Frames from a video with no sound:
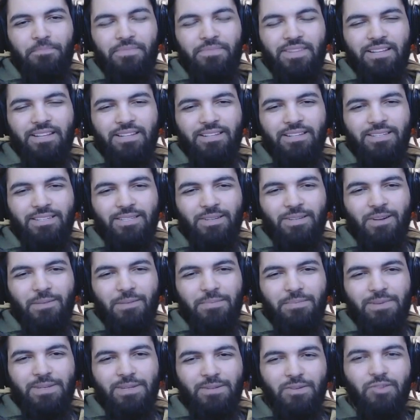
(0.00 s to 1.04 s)
So I'm
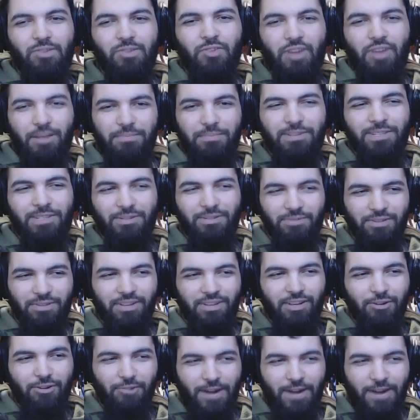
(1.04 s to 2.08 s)
still
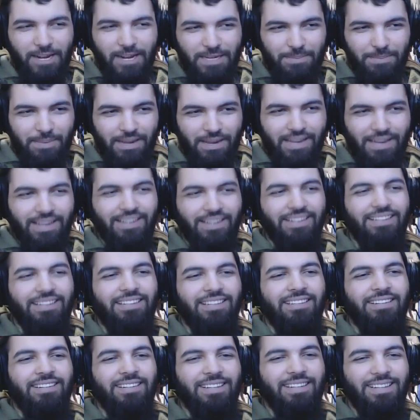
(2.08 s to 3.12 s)
grasping
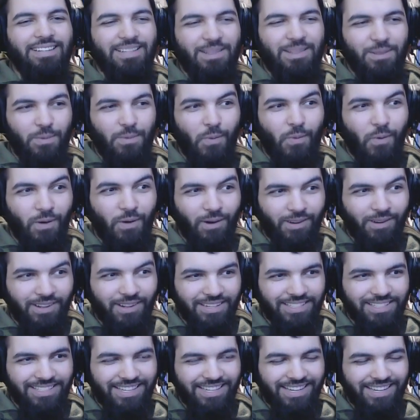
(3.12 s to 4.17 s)
the world
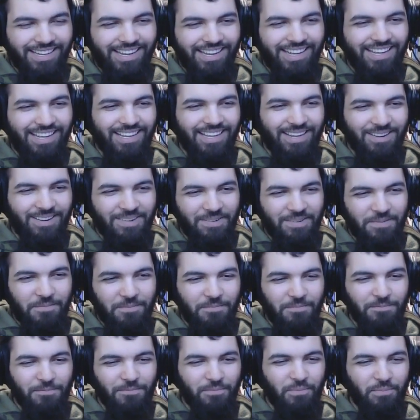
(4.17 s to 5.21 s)
and like
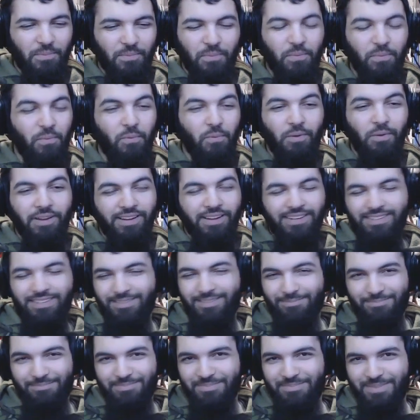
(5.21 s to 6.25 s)
what
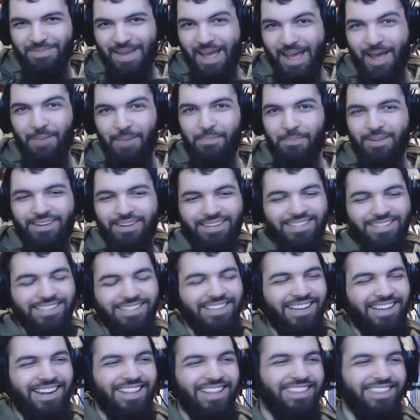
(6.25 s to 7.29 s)
happened, kind
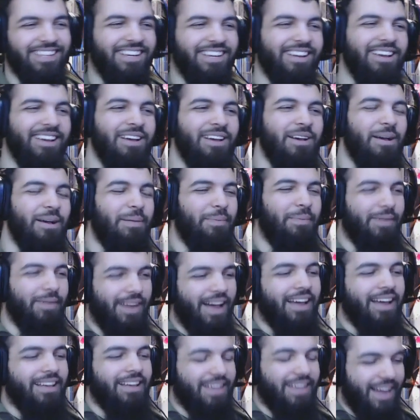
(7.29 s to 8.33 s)
of thing. But
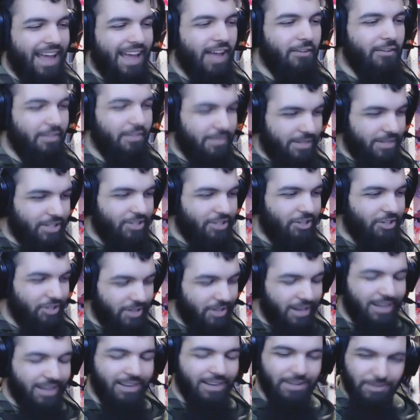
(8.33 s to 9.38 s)
I have
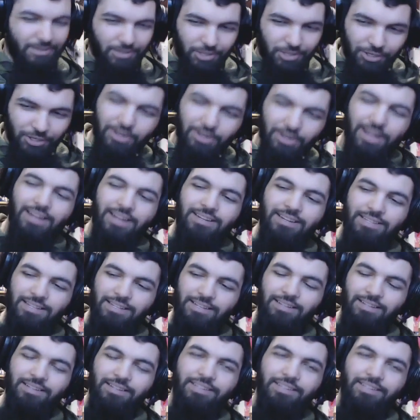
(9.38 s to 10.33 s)
a good idea